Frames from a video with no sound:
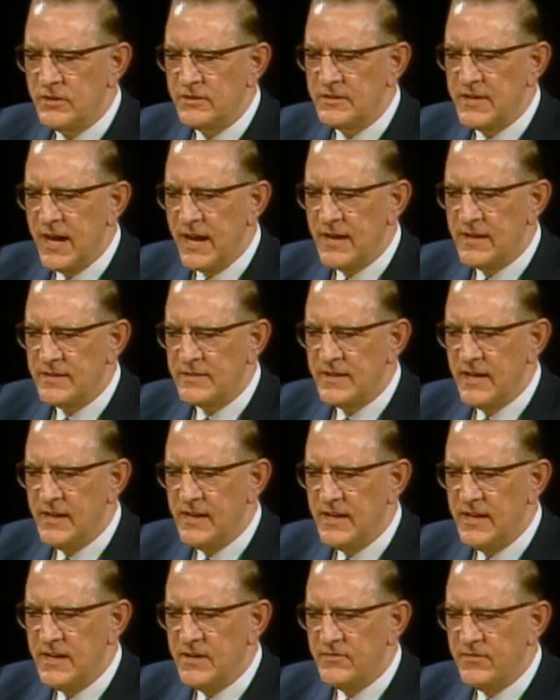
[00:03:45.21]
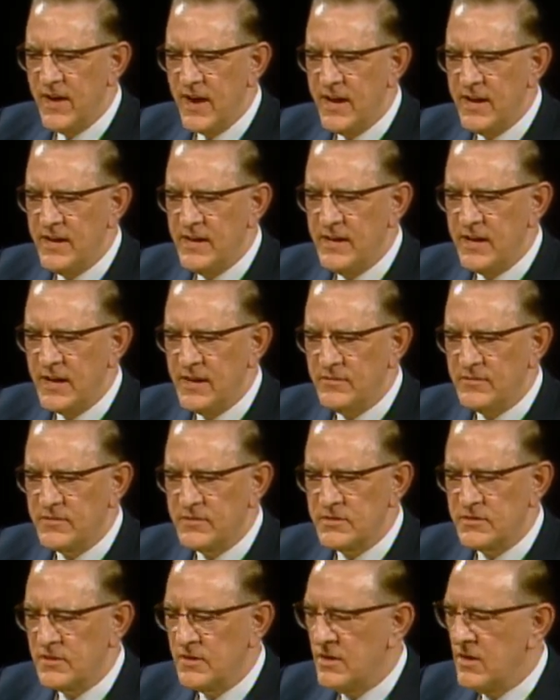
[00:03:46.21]
talents and divine
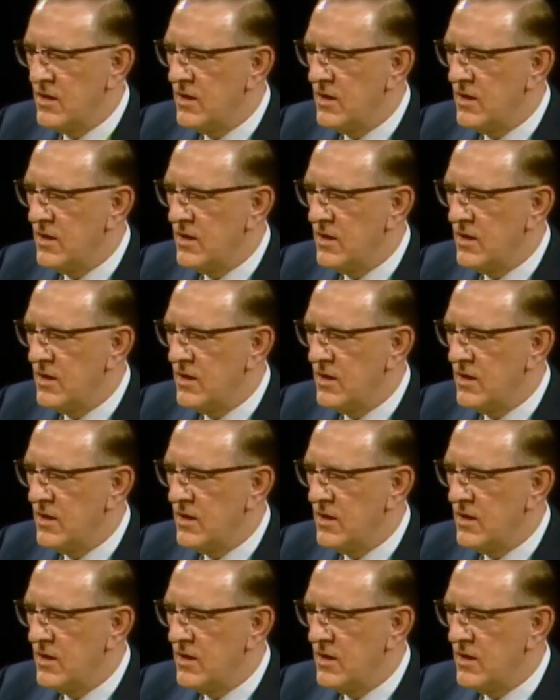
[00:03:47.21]
gifts